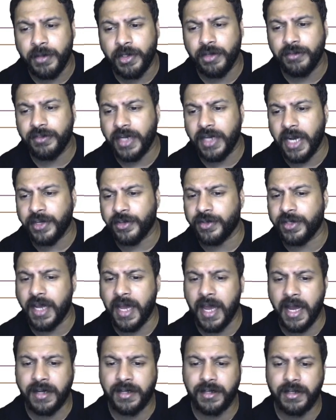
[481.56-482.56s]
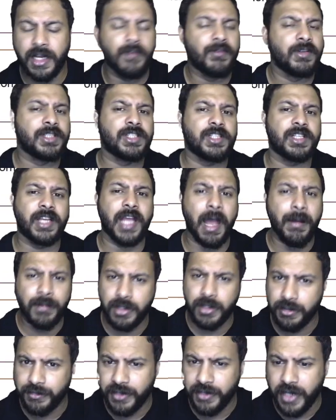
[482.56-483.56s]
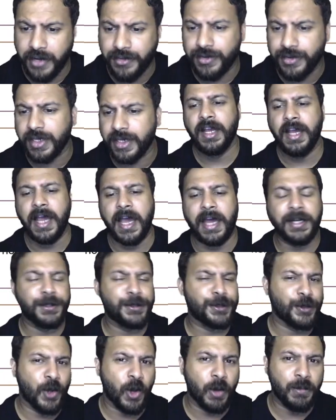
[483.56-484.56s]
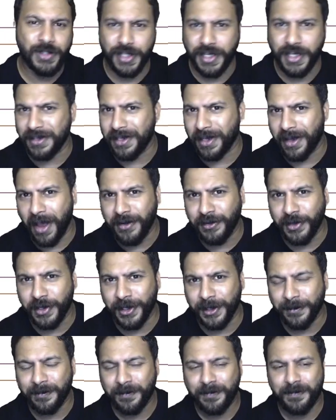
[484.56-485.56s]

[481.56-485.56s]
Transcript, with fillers: of Gratuity Act governs the gamut of gratuity and its norms in the country.